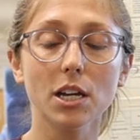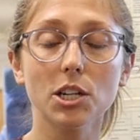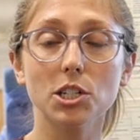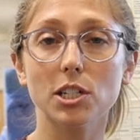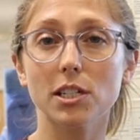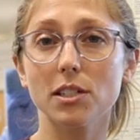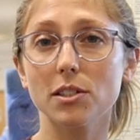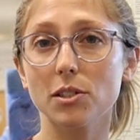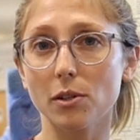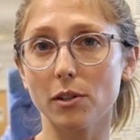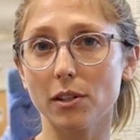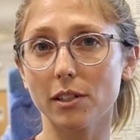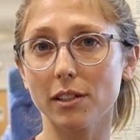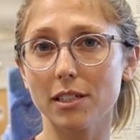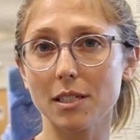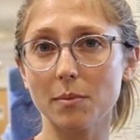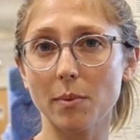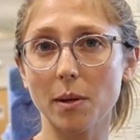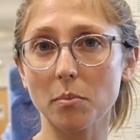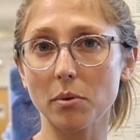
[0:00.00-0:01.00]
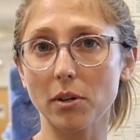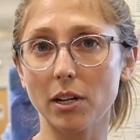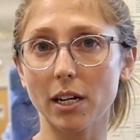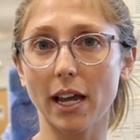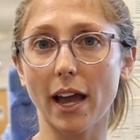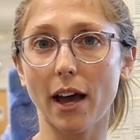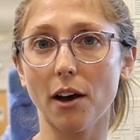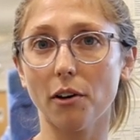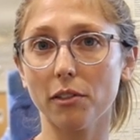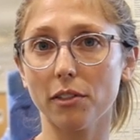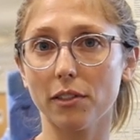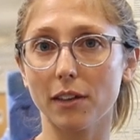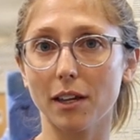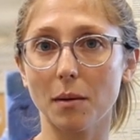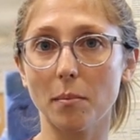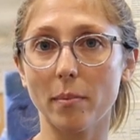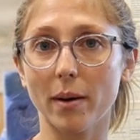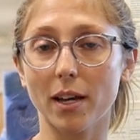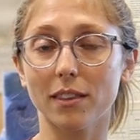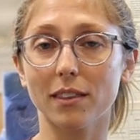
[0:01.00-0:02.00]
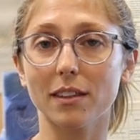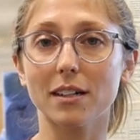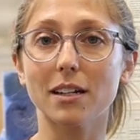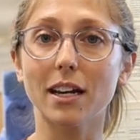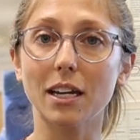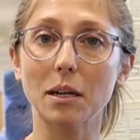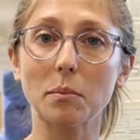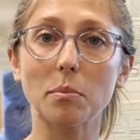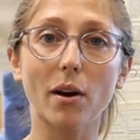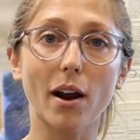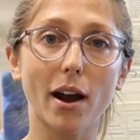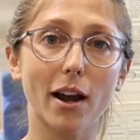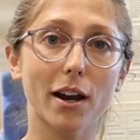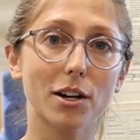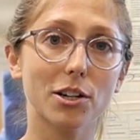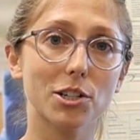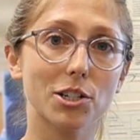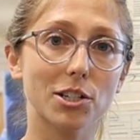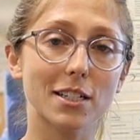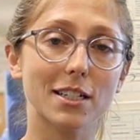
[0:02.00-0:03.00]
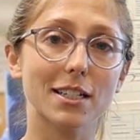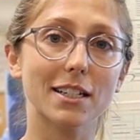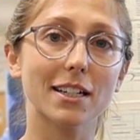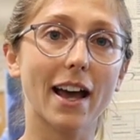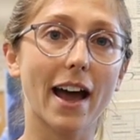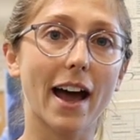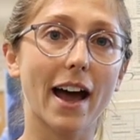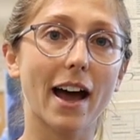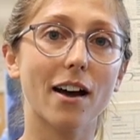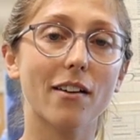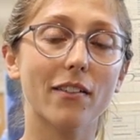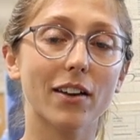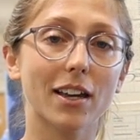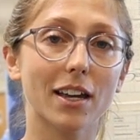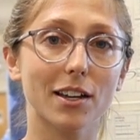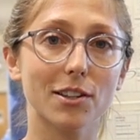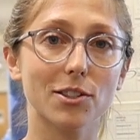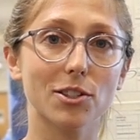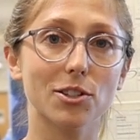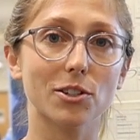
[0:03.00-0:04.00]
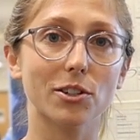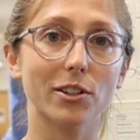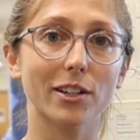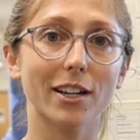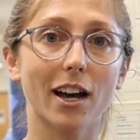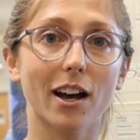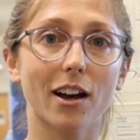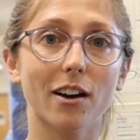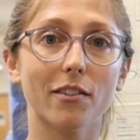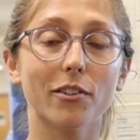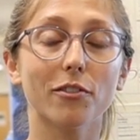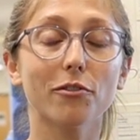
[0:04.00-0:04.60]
She historically has been pretty healthy, but the night prior she did have a history of